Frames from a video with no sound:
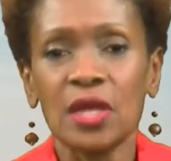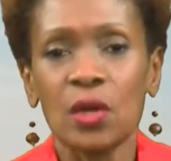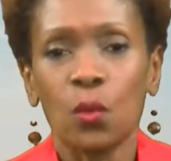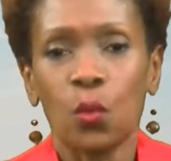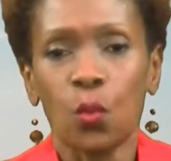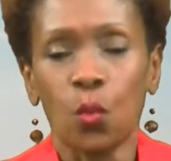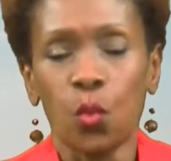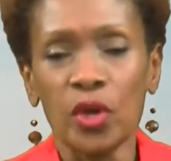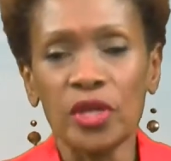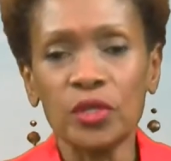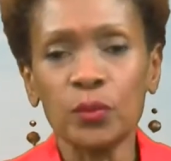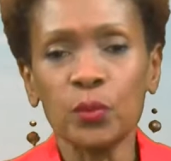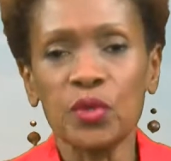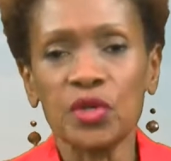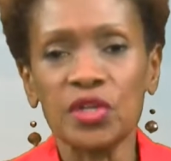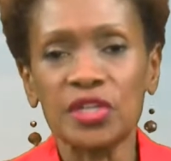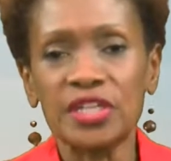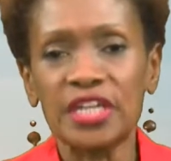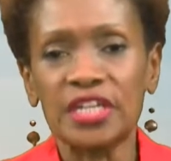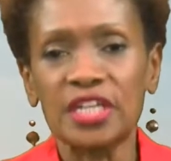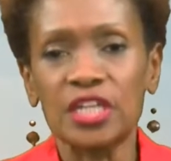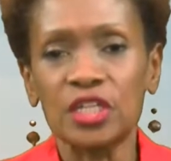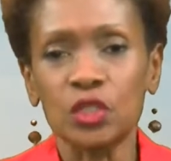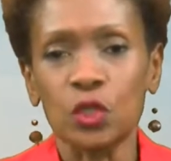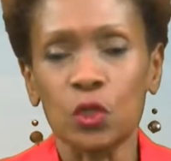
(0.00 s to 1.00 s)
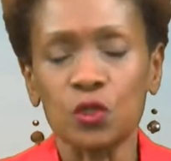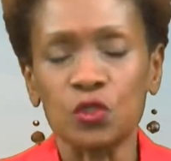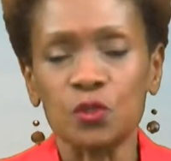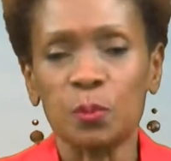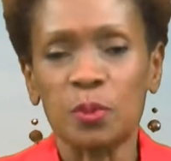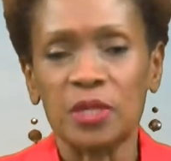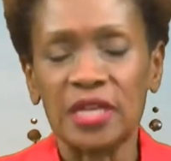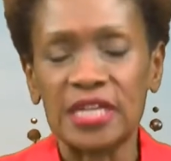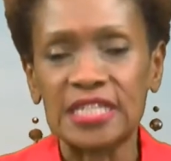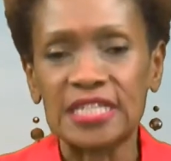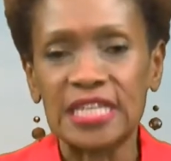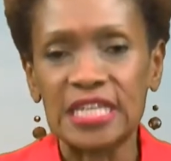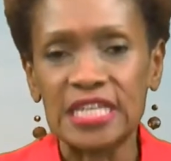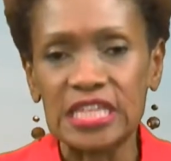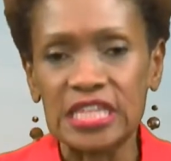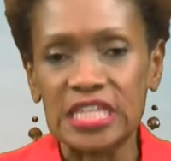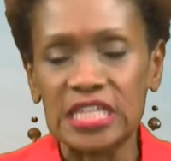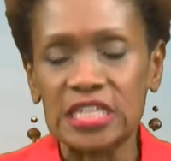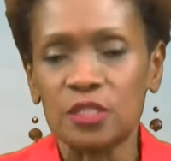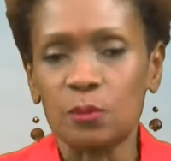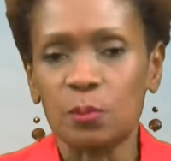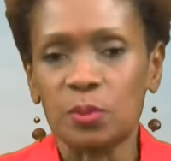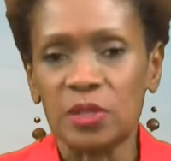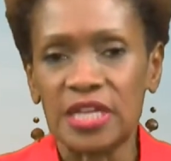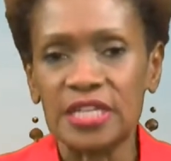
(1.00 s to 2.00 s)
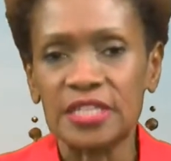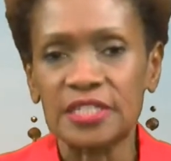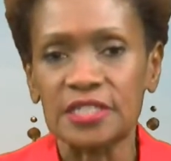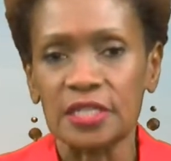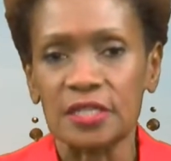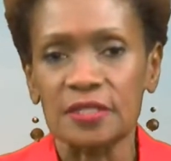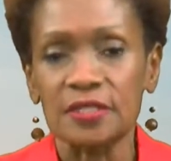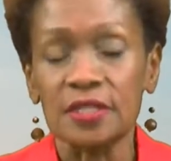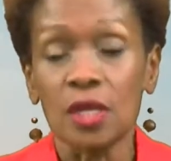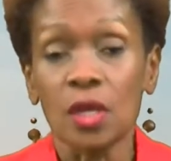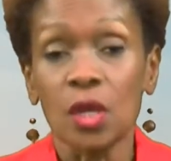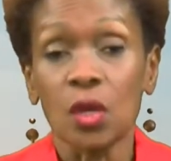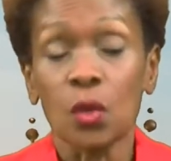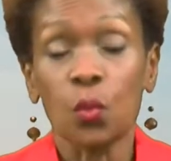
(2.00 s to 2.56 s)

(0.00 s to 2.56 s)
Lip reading: when we're getting those in these places,